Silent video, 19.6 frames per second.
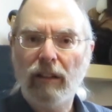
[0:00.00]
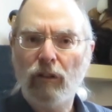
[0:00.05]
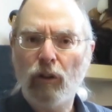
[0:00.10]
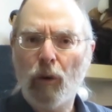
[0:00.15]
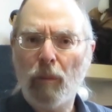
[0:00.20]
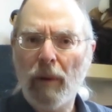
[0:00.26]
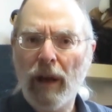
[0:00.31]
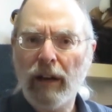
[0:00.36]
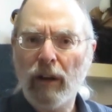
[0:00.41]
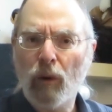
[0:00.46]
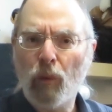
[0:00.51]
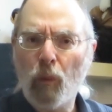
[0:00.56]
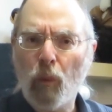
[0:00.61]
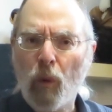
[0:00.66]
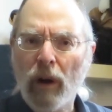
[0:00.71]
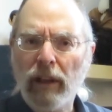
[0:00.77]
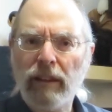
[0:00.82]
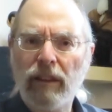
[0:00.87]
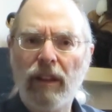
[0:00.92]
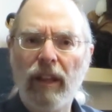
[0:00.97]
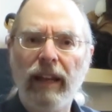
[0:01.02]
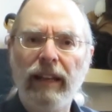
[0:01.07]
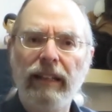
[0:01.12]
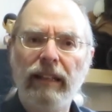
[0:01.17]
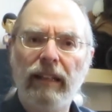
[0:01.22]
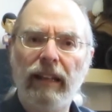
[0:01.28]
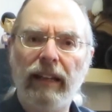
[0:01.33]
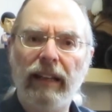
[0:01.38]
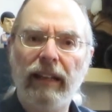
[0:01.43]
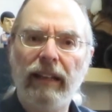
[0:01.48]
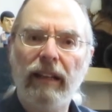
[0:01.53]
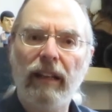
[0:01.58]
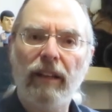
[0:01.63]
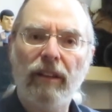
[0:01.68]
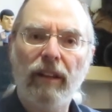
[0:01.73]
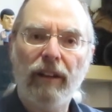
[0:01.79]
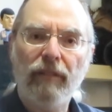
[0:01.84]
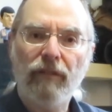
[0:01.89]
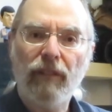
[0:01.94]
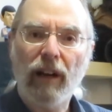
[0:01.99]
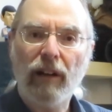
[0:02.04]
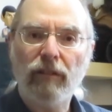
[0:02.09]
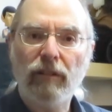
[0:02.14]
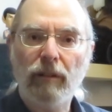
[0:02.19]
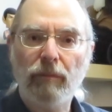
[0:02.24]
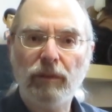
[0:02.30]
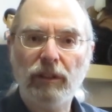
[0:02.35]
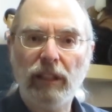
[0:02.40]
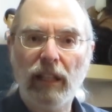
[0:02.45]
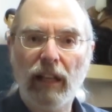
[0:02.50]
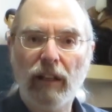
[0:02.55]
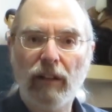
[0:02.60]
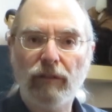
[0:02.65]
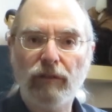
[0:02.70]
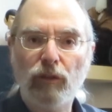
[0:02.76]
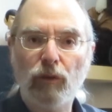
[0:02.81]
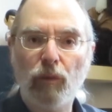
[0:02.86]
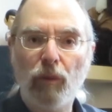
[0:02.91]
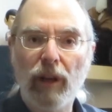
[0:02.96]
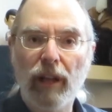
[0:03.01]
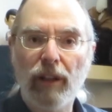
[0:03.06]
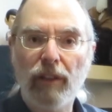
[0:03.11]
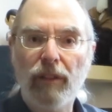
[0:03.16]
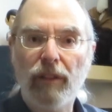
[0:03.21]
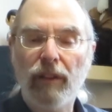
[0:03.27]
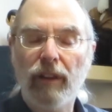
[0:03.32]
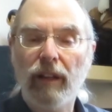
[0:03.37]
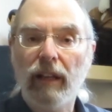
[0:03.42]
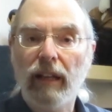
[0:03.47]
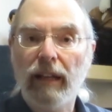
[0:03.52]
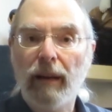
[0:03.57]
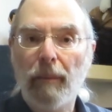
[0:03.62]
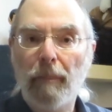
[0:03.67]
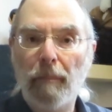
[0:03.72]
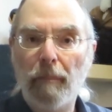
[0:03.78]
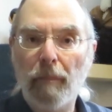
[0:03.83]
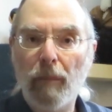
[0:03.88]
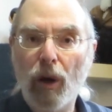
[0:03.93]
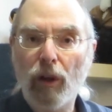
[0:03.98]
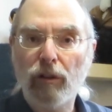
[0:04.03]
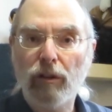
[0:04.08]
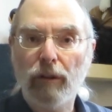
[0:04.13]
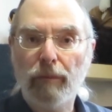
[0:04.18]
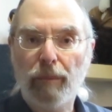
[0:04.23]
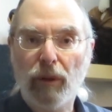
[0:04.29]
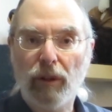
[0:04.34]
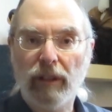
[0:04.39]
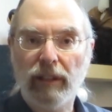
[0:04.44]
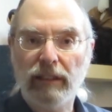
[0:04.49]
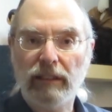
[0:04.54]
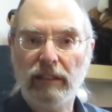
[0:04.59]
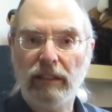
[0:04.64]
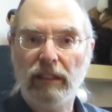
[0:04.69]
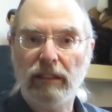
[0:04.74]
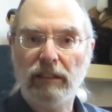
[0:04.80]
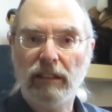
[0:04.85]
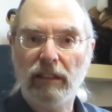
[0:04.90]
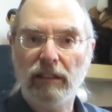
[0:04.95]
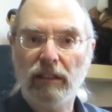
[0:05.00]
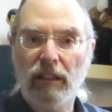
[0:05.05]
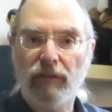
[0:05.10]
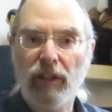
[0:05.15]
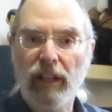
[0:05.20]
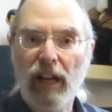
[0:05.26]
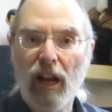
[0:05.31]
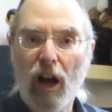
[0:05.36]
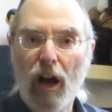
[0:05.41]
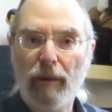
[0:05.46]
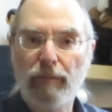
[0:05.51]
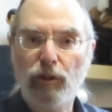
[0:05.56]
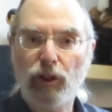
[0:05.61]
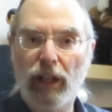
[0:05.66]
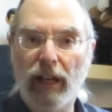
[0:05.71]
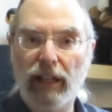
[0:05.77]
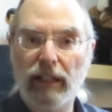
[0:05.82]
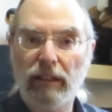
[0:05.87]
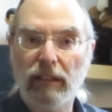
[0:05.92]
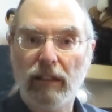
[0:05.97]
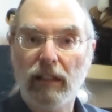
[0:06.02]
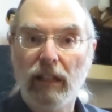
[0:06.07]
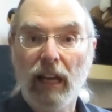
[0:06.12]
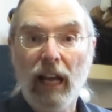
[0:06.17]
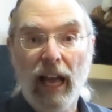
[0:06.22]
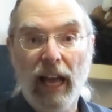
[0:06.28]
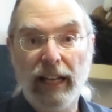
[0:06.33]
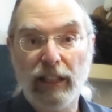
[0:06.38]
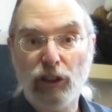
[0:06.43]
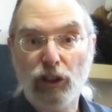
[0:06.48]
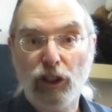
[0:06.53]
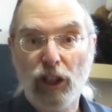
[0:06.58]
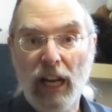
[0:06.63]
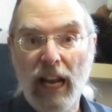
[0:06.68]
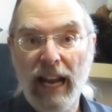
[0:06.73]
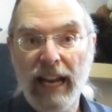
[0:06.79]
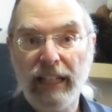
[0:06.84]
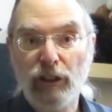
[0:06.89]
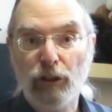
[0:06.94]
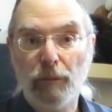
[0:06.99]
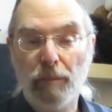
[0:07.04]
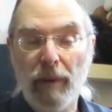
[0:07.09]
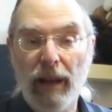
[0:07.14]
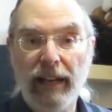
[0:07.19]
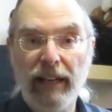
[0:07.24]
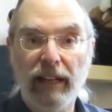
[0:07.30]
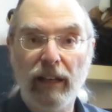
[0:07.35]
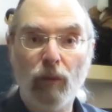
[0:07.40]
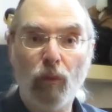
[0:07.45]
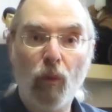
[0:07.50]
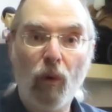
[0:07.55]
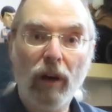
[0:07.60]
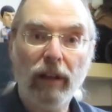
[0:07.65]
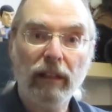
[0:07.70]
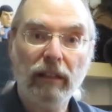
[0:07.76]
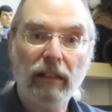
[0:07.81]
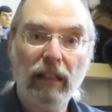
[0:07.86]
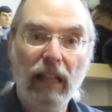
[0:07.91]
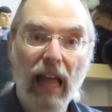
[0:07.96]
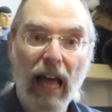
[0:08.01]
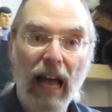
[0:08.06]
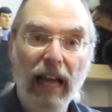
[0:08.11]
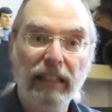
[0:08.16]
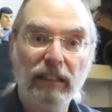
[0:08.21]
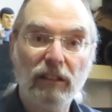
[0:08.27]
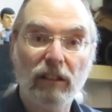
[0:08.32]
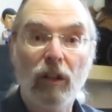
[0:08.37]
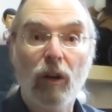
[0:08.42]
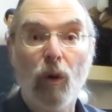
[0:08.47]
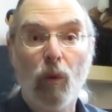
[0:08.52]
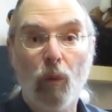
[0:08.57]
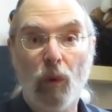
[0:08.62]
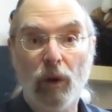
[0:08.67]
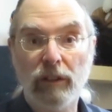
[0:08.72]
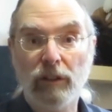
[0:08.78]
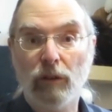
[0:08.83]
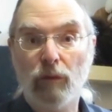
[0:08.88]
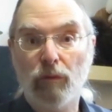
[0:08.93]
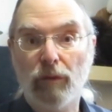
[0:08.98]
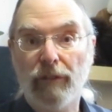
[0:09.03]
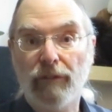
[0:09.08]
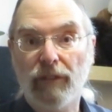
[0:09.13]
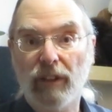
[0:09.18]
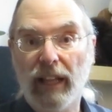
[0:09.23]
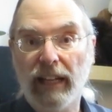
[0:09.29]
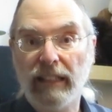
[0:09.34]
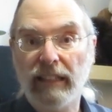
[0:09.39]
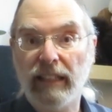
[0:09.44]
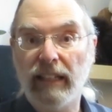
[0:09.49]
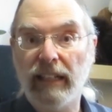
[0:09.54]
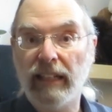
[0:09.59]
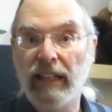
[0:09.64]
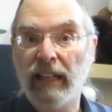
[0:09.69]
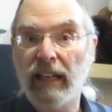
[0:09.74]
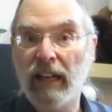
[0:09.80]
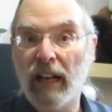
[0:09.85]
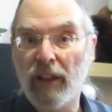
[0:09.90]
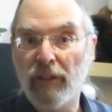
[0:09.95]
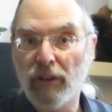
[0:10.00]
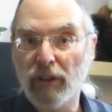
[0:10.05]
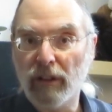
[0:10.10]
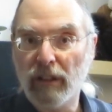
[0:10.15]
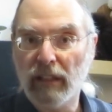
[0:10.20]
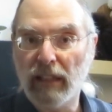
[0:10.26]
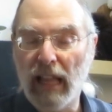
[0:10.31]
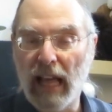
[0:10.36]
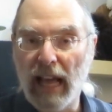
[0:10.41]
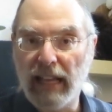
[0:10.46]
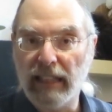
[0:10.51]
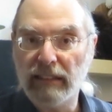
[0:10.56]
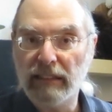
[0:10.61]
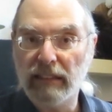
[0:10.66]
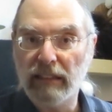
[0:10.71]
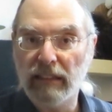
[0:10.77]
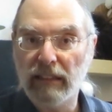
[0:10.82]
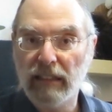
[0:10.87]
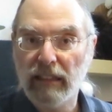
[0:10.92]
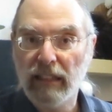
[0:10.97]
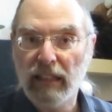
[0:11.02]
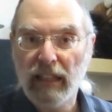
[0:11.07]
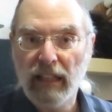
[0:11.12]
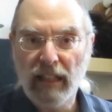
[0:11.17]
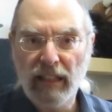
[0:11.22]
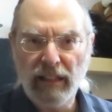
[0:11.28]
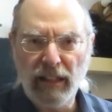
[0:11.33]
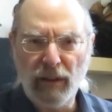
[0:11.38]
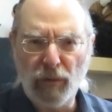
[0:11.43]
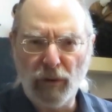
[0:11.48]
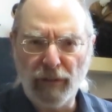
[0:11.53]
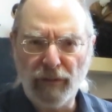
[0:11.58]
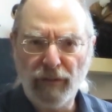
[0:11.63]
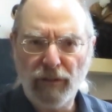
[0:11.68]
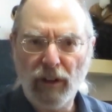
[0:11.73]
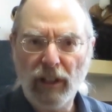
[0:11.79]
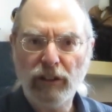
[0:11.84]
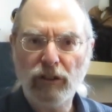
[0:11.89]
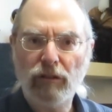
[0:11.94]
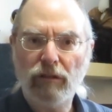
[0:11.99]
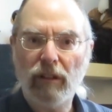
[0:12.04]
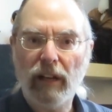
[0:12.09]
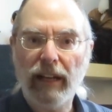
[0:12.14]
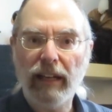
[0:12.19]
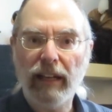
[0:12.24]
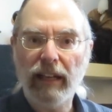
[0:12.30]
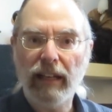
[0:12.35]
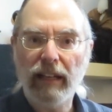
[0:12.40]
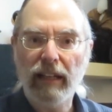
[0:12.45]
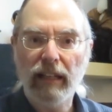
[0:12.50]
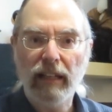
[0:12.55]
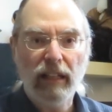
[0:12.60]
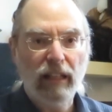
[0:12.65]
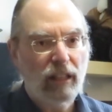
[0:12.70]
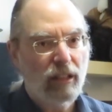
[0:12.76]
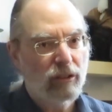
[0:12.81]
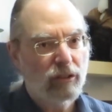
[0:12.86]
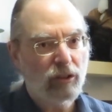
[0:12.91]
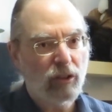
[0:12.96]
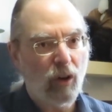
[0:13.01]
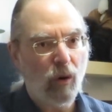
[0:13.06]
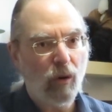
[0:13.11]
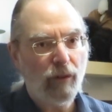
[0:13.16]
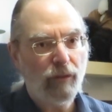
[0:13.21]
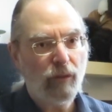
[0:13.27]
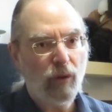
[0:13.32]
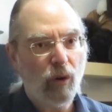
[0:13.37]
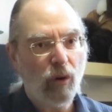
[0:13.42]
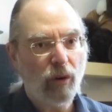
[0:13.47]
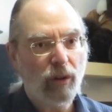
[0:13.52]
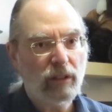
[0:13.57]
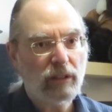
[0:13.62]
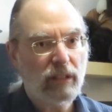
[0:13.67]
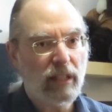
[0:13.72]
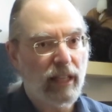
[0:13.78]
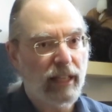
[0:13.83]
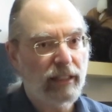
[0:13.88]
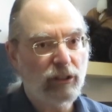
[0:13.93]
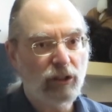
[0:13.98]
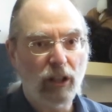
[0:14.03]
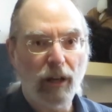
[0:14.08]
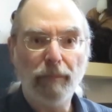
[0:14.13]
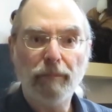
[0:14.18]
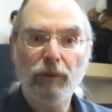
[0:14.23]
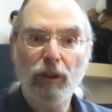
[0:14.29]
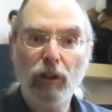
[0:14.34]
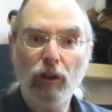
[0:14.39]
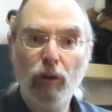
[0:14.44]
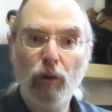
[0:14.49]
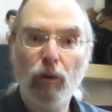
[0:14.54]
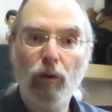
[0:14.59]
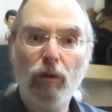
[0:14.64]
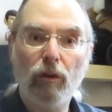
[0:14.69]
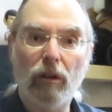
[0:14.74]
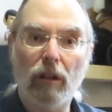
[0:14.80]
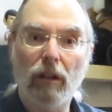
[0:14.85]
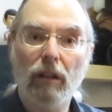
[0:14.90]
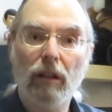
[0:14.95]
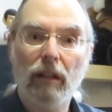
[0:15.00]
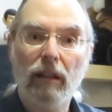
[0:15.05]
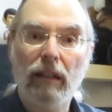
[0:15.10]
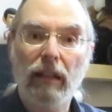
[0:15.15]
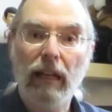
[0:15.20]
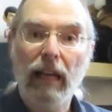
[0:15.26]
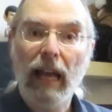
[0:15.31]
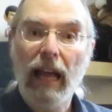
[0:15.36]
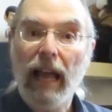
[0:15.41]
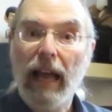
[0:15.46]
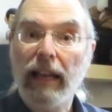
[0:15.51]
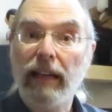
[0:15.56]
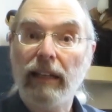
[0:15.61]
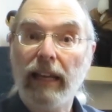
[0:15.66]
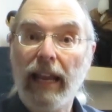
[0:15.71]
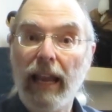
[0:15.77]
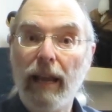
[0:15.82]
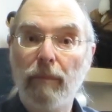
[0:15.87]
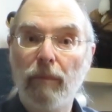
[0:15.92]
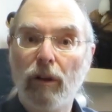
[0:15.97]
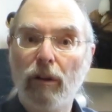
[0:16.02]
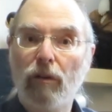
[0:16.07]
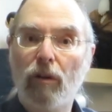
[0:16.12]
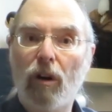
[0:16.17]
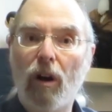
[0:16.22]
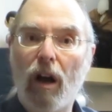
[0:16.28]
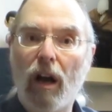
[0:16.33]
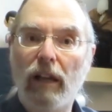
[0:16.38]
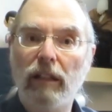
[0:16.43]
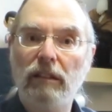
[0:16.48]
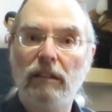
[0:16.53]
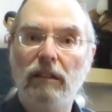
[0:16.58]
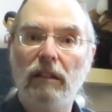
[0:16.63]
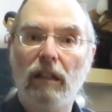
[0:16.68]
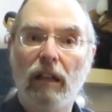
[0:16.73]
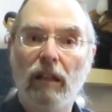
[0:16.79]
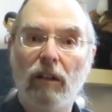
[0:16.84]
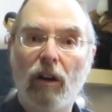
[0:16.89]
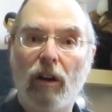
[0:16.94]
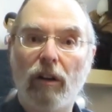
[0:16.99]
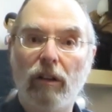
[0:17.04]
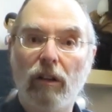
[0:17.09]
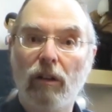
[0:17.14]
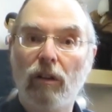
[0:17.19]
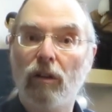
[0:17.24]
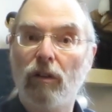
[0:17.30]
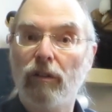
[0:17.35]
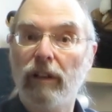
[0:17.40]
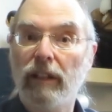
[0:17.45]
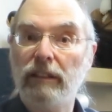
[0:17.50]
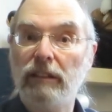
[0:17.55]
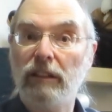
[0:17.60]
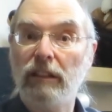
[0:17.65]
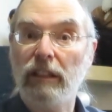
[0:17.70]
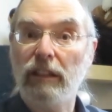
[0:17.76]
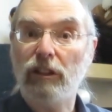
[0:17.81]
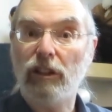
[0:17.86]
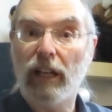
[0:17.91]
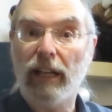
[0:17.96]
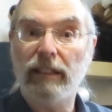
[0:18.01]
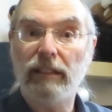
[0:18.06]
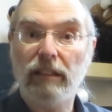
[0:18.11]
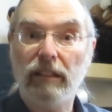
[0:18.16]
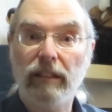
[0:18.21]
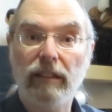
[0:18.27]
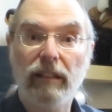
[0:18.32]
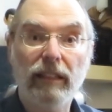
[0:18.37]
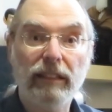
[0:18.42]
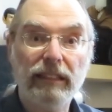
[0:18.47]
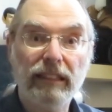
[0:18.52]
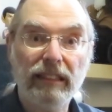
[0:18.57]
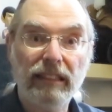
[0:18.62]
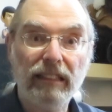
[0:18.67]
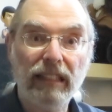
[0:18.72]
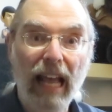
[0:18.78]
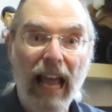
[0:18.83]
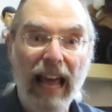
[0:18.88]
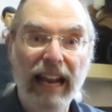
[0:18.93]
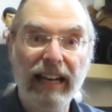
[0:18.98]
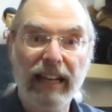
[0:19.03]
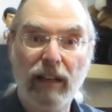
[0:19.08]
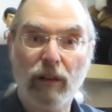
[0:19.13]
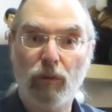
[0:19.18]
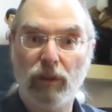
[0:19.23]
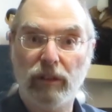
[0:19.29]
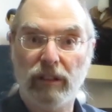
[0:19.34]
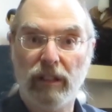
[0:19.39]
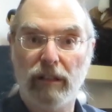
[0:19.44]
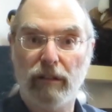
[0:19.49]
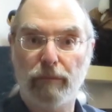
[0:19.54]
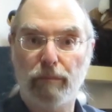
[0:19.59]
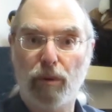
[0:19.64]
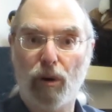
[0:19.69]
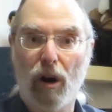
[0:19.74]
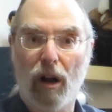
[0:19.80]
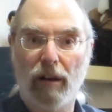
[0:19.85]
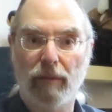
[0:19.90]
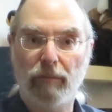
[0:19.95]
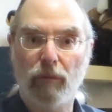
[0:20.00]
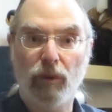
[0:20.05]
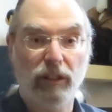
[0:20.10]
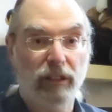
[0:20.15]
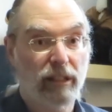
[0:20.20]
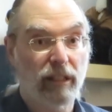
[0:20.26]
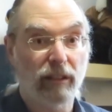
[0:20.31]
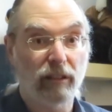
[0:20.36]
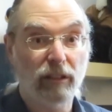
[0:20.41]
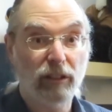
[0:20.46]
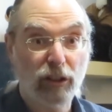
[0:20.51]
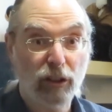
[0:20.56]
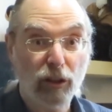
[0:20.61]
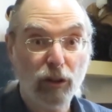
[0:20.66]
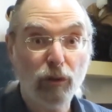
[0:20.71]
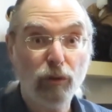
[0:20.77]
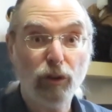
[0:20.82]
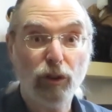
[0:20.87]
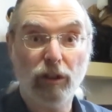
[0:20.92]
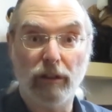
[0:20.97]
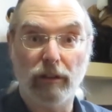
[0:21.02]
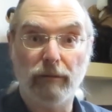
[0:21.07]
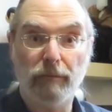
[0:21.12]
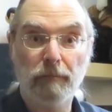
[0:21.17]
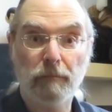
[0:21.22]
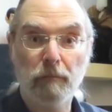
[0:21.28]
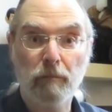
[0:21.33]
No matter what they did, they found themselves with multiple instances of the object. A change made in one class wasn't reflected in another class. They were frustrated, so course they jumped to Google and came across an article that suggested that static was their solution.